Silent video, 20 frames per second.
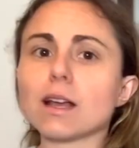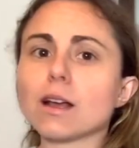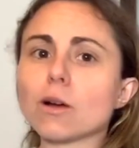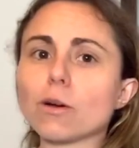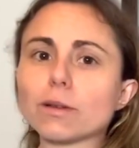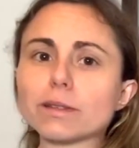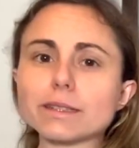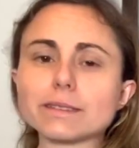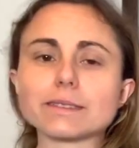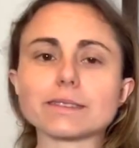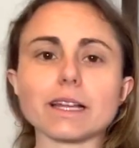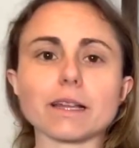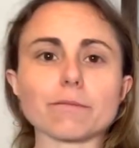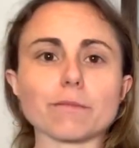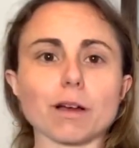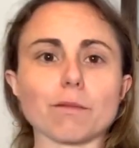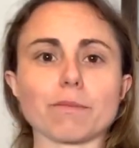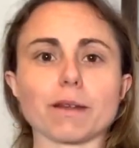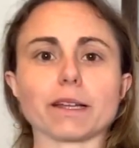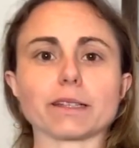Well, the same
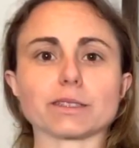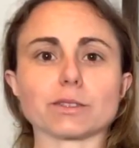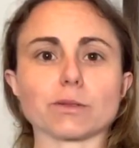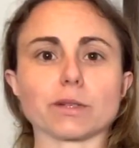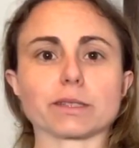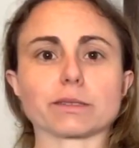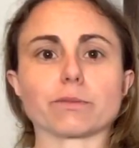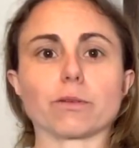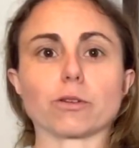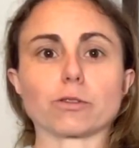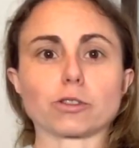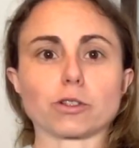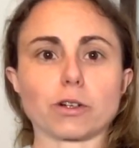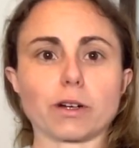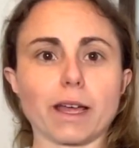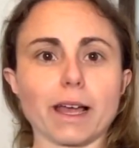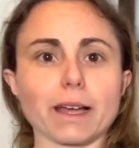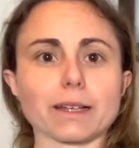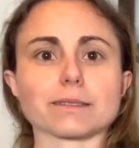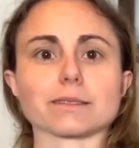applies to exposure
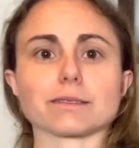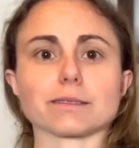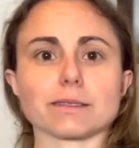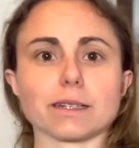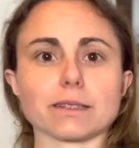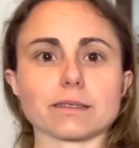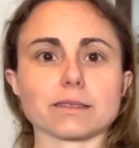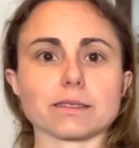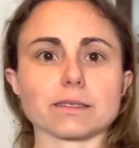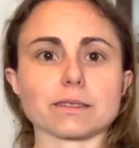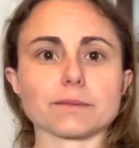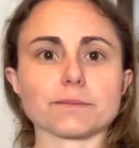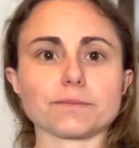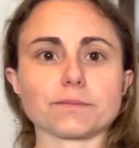exercises.